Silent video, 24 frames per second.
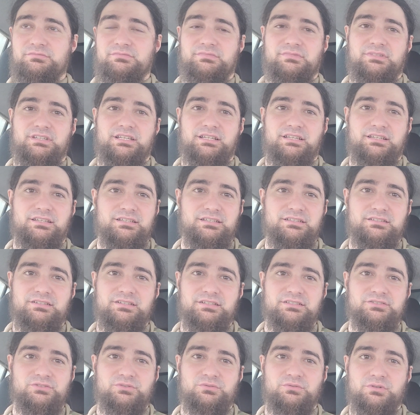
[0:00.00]
like in
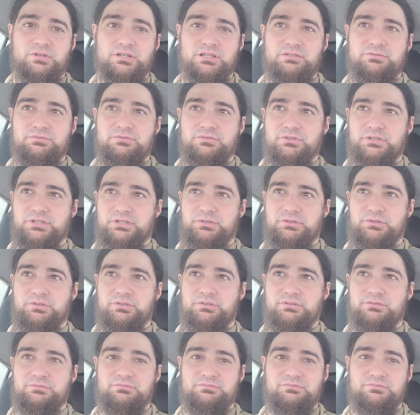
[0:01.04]
Discord for
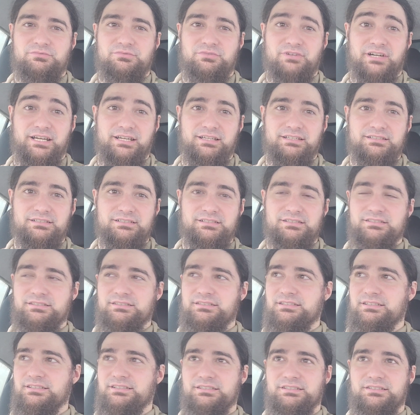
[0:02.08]
your friends.
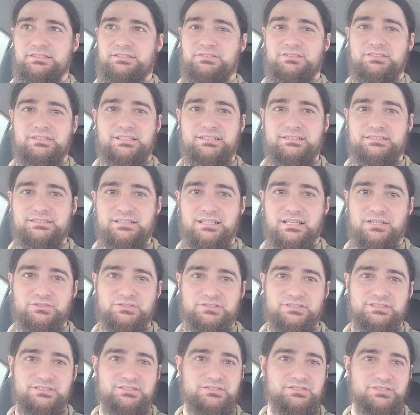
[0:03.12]
It
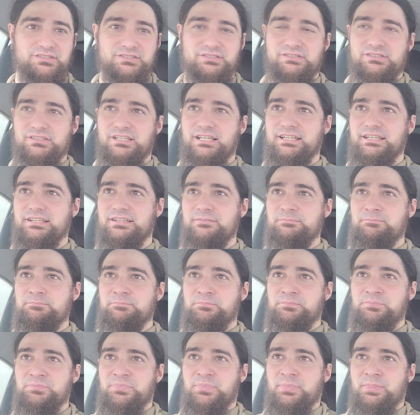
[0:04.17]
sounds just like
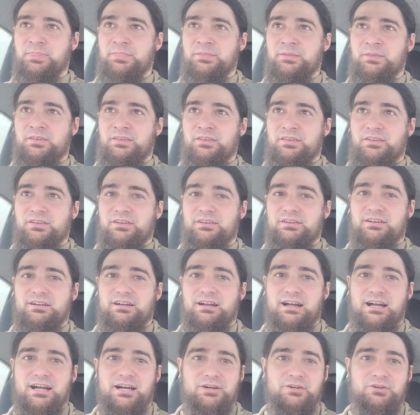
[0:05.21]

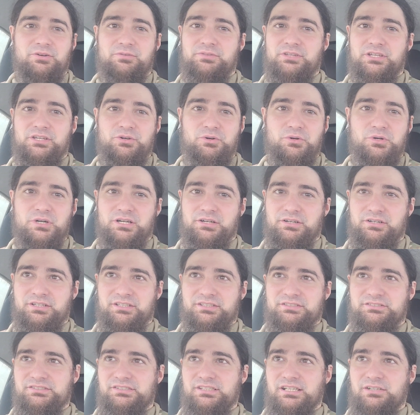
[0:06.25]
out of the order.
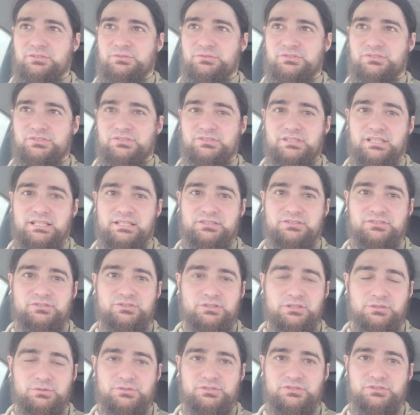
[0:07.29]
It sounds like
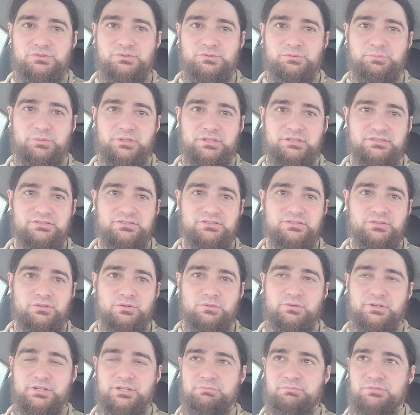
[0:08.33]
so stupid,
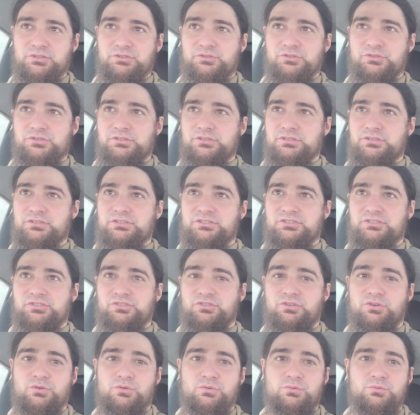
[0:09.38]
so immature,
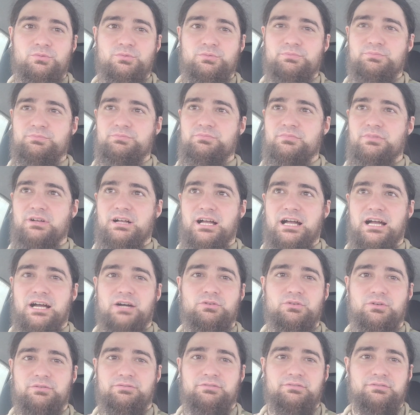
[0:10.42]
so
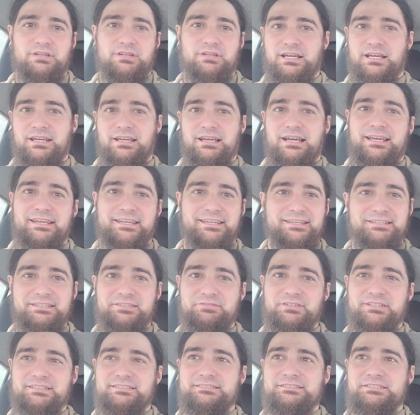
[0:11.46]
out of I can't
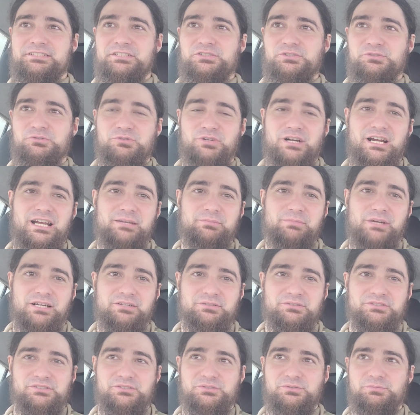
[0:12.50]
even describe how
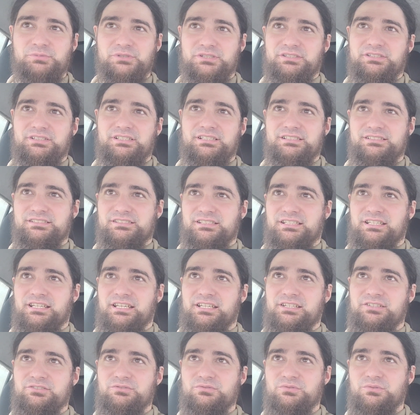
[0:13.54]
stupid it is
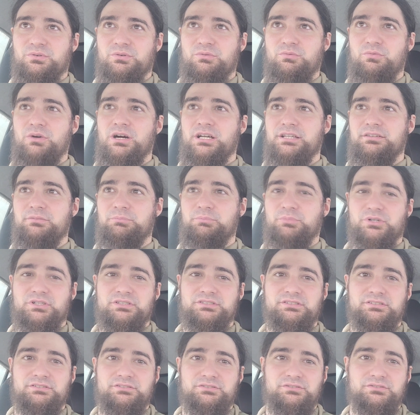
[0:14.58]
and what the
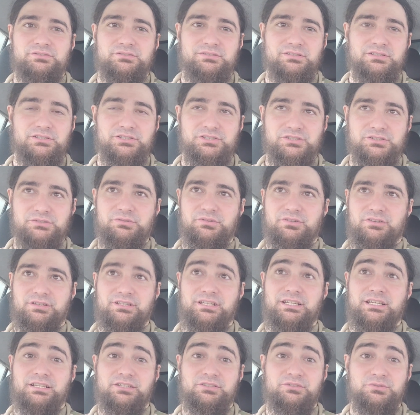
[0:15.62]
person should
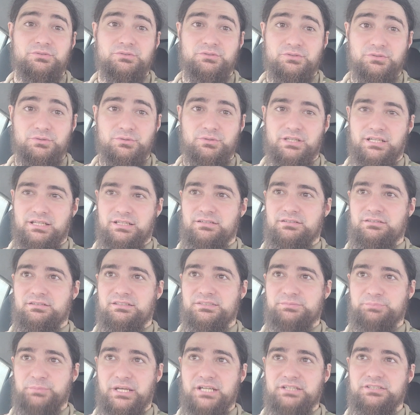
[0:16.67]
think to do that,
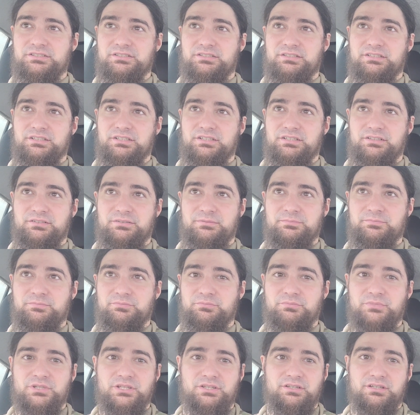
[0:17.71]
especially
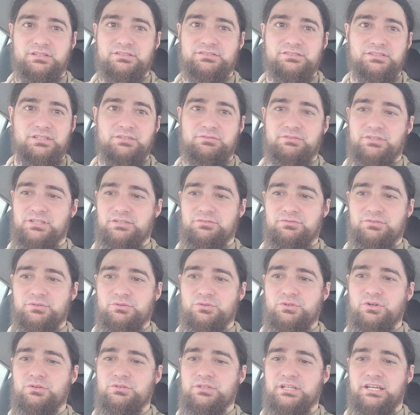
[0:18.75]
because even if you
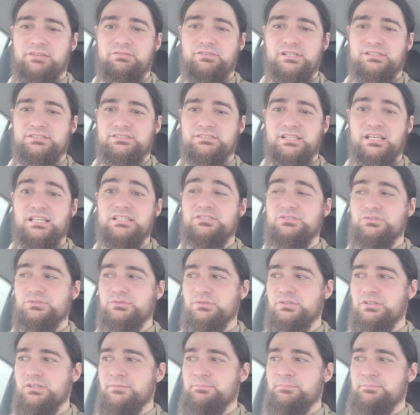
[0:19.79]
don't have access to